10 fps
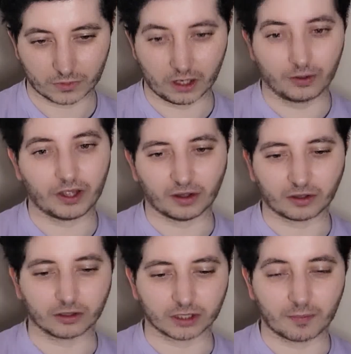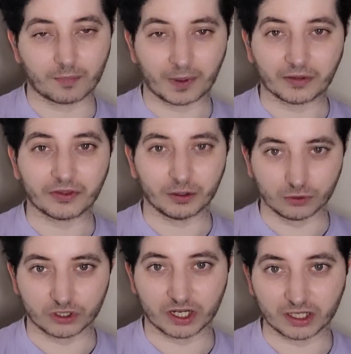Oh, yeah, because I bet
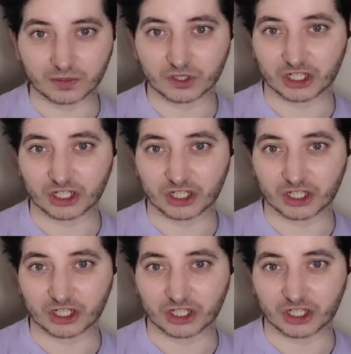those dates were